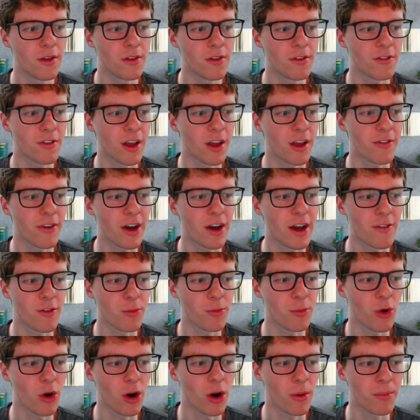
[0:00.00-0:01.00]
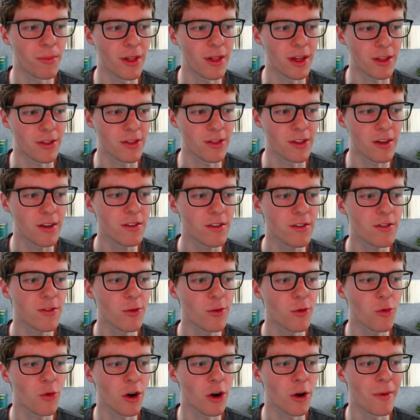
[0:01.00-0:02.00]
say if I have a problem like
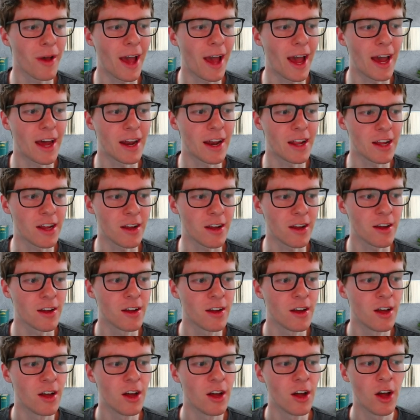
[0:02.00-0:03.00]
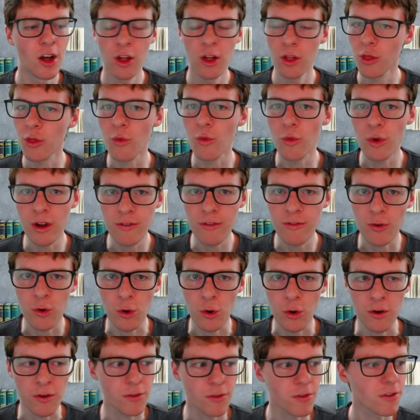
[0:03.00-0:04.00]
this, where I'm adding
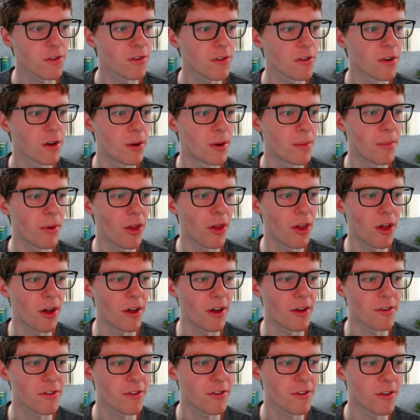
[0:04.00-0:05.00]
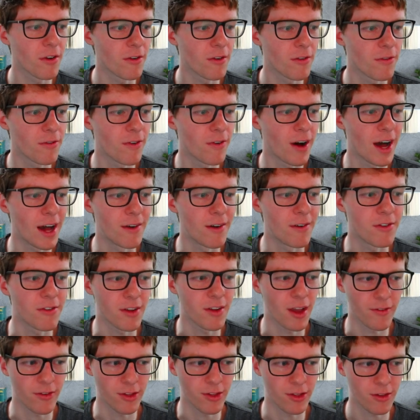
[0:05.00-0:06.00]
3/4 plus
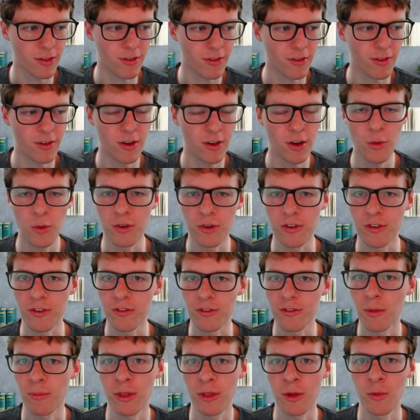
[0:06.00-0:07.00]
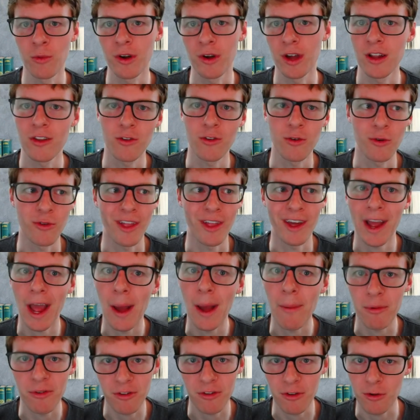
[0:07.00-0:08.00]
5/7, which is something we'll get to in like
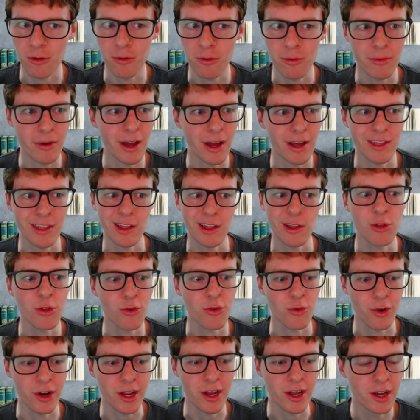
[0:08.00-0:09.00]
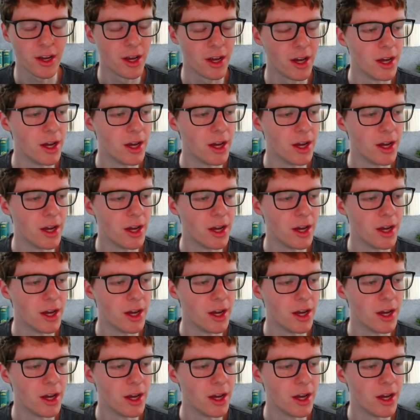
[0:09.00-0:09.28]
episode, I think 3.